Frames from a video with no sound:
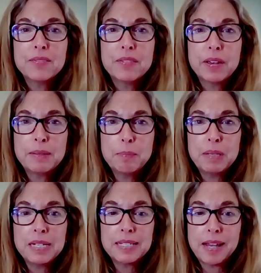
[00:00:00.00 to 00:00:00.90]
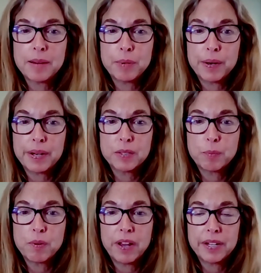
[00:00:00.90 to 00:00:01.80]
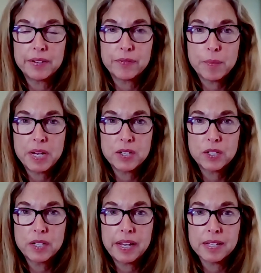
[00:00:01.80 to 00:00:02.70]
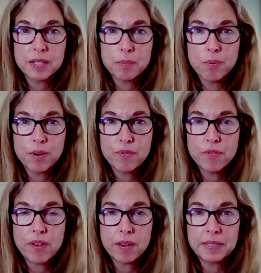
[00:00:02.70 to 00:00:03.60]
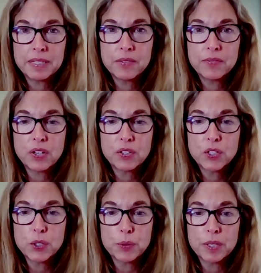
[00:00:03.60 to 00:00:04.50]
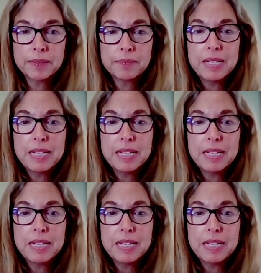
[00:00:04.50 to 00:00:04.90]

Family Place libraries provide information and support for families of young children